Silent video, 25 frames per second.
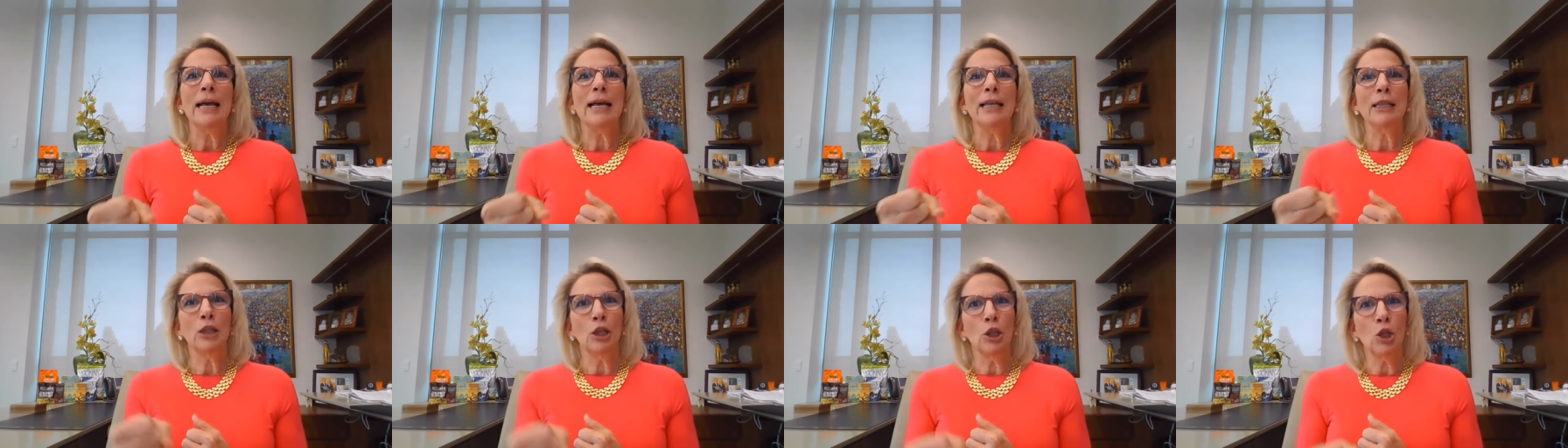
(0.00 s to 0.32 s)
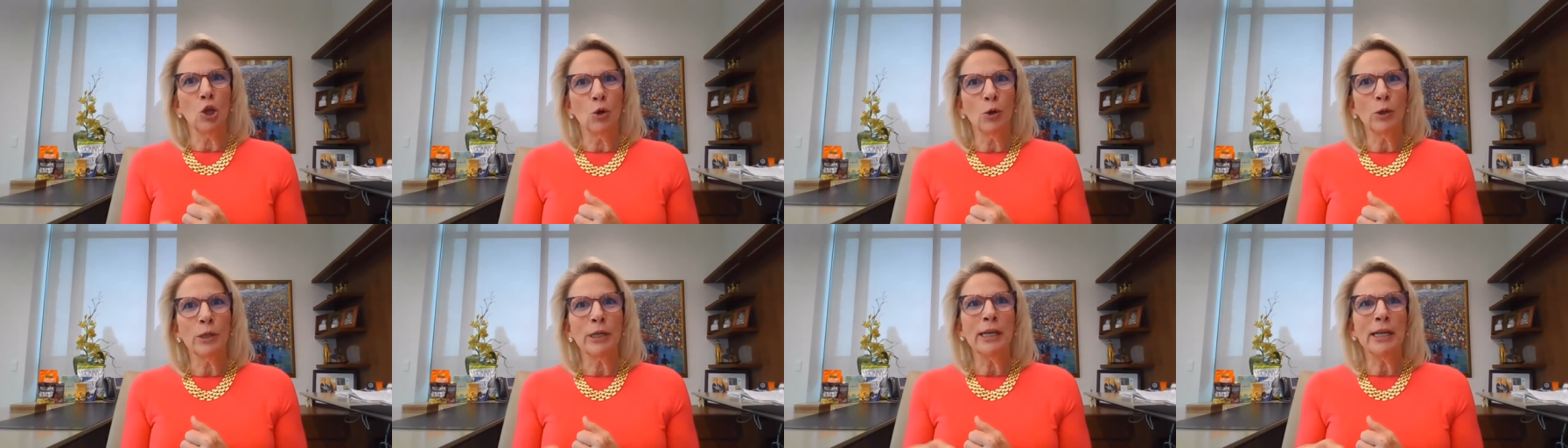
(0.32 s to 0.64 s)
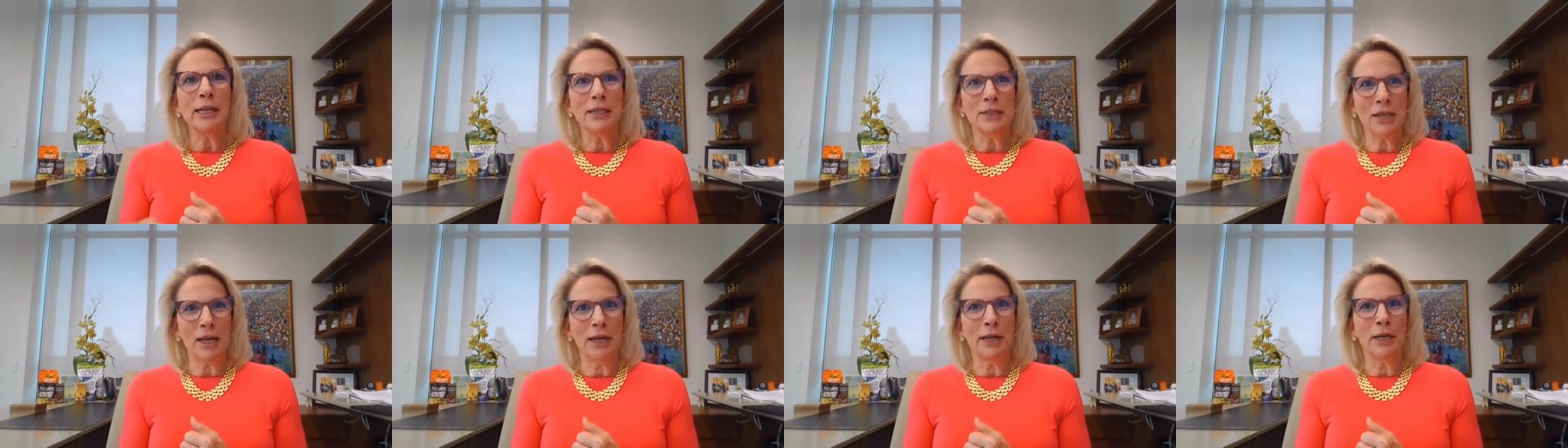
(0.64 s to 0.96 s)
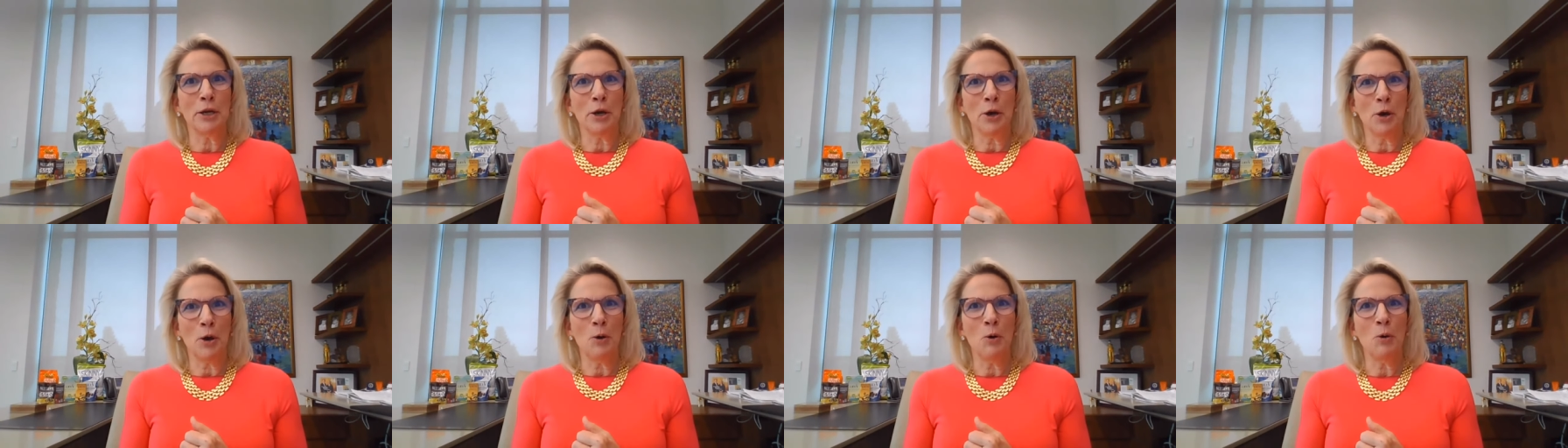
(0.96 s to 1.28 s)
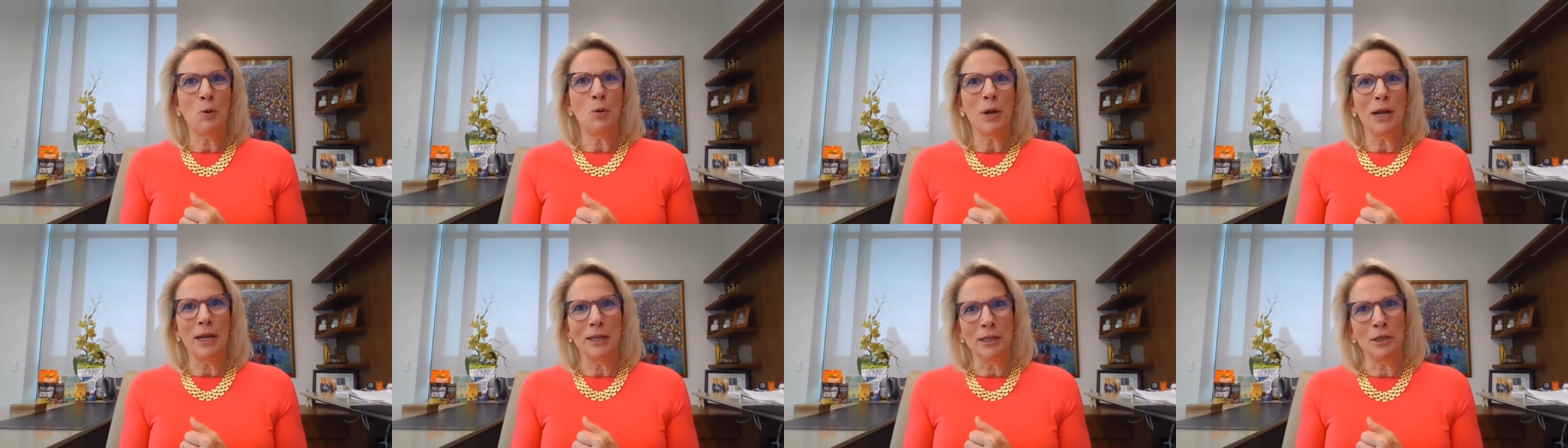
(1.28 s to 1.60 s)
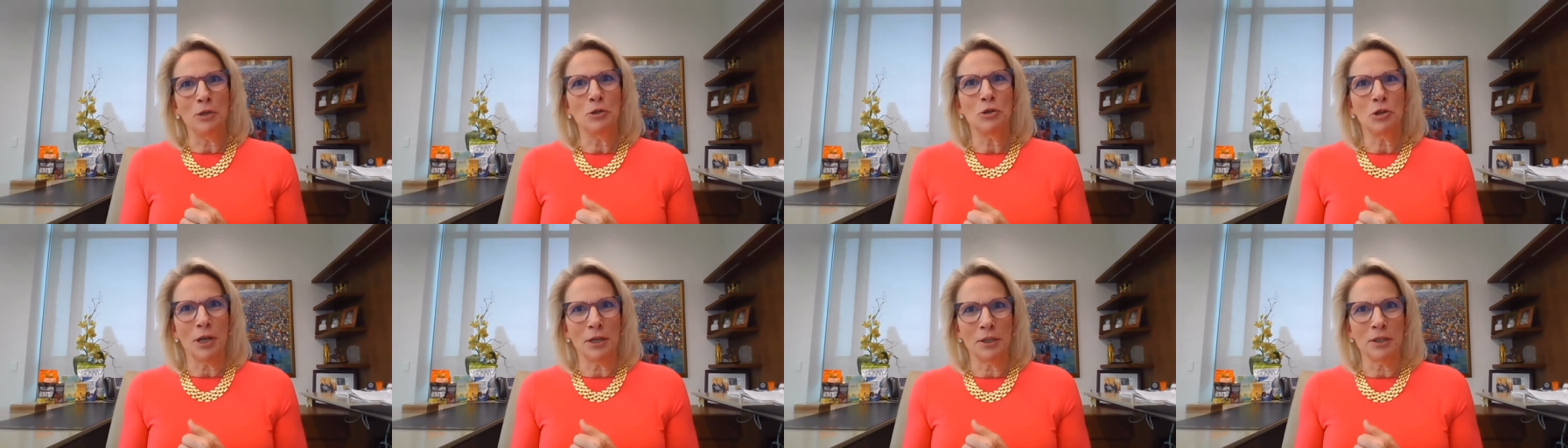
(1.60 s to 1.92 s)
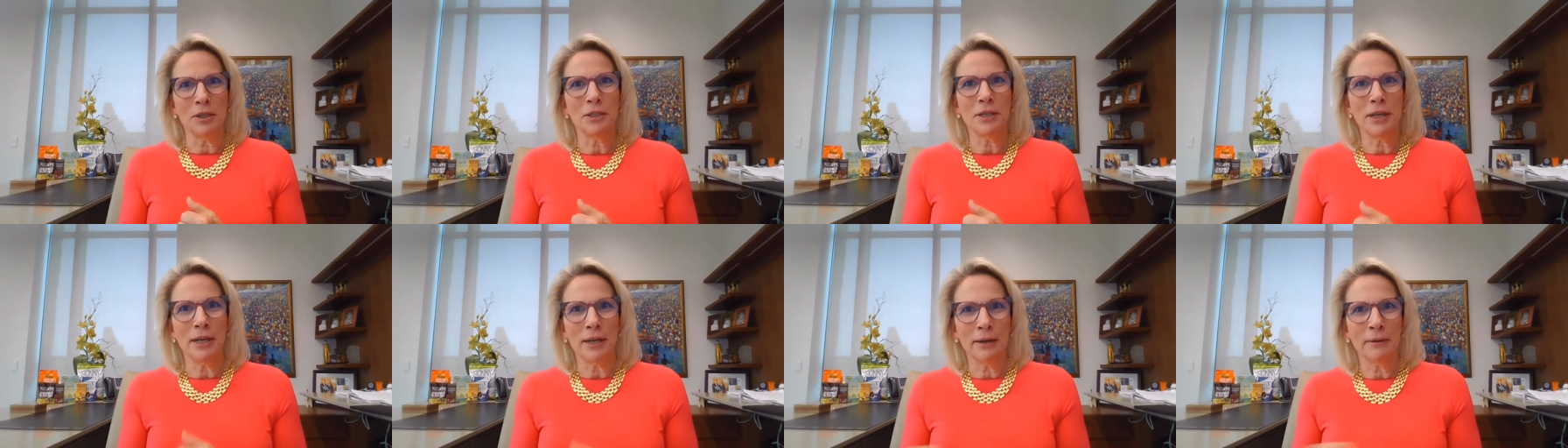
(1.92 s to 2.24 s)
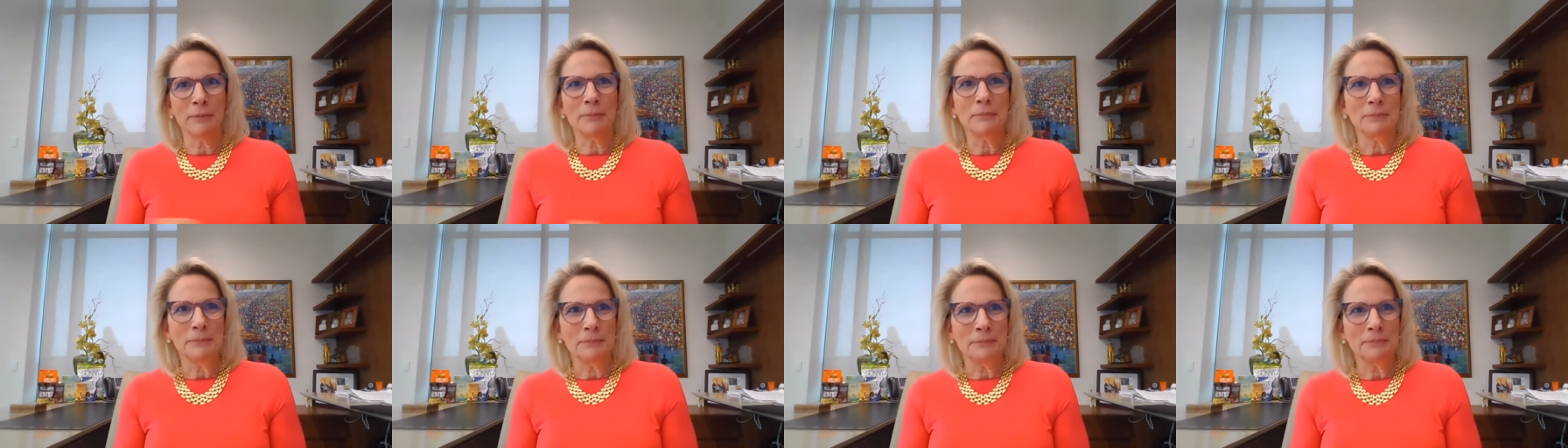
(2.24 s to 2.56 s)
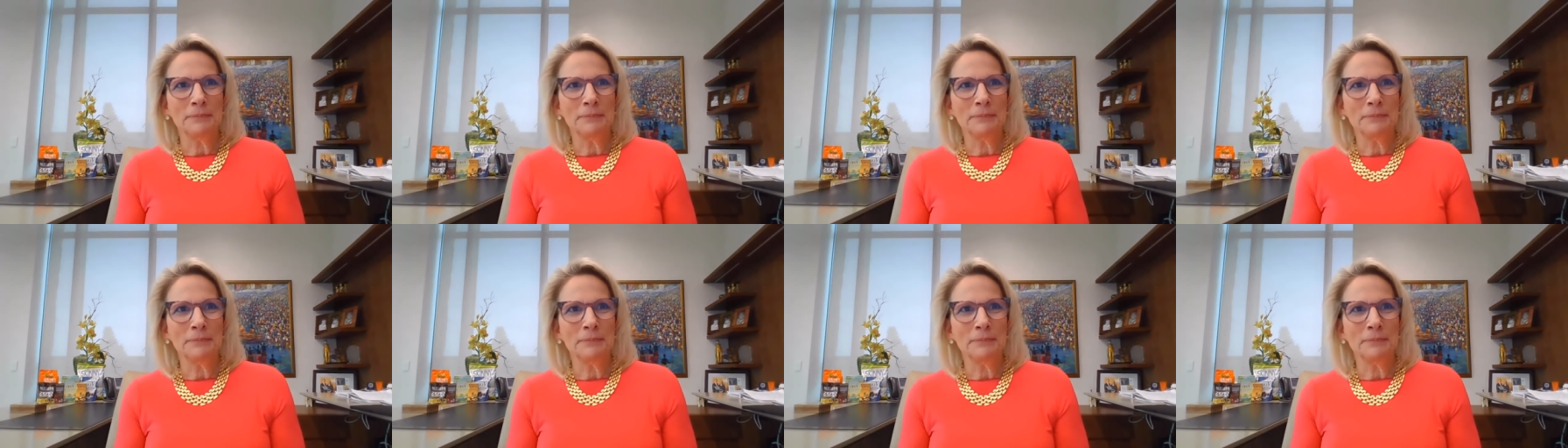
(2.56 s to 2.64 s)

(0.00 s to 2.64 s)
and learning as I go and adjusting.